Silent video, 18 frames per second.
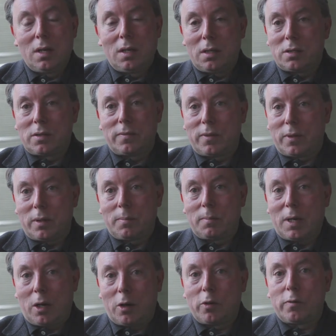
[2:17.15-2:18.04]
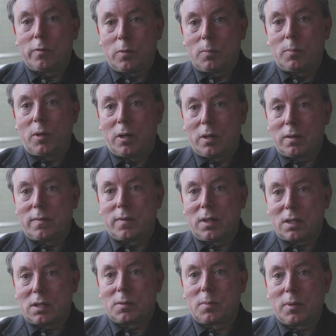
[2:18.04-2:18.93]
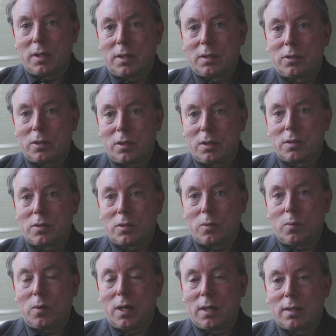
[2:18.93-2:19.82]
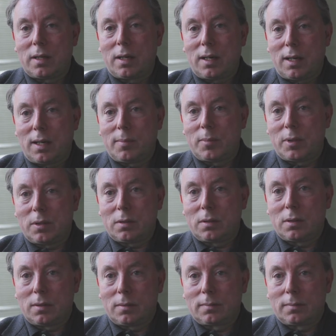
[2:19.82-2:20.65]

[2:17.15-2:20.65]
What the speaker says: is a very powerful part of the explanation as to why that happened.